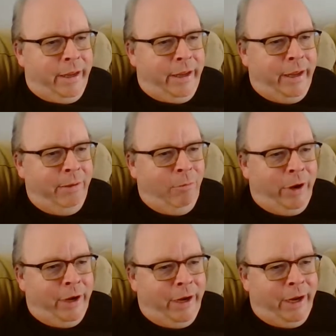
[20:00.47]
he
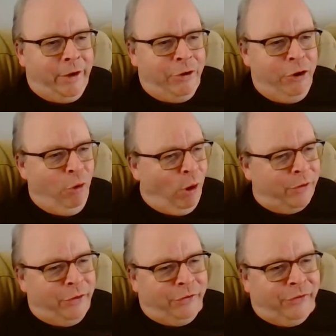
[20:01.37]
went in New
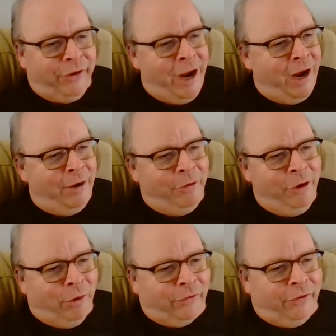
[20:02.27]
York. In New
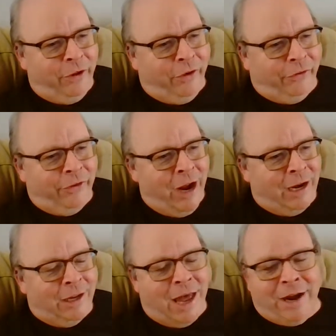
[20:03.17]
York City. There's not a
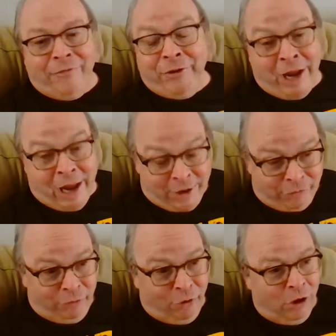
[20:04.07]
lot of
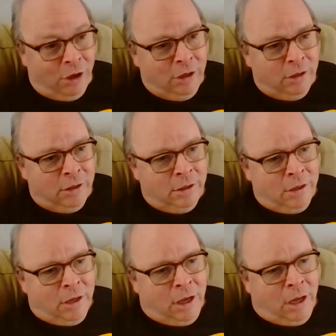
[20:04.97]
natural,
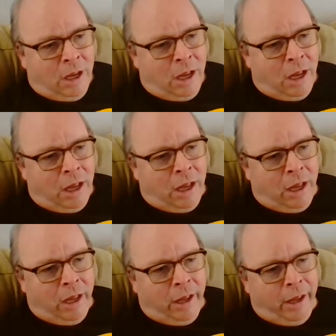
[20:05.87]

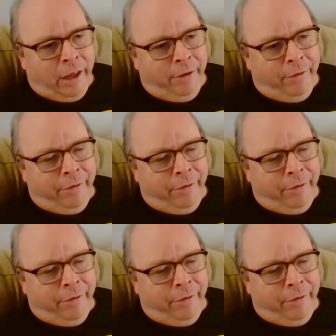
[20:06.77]
uh,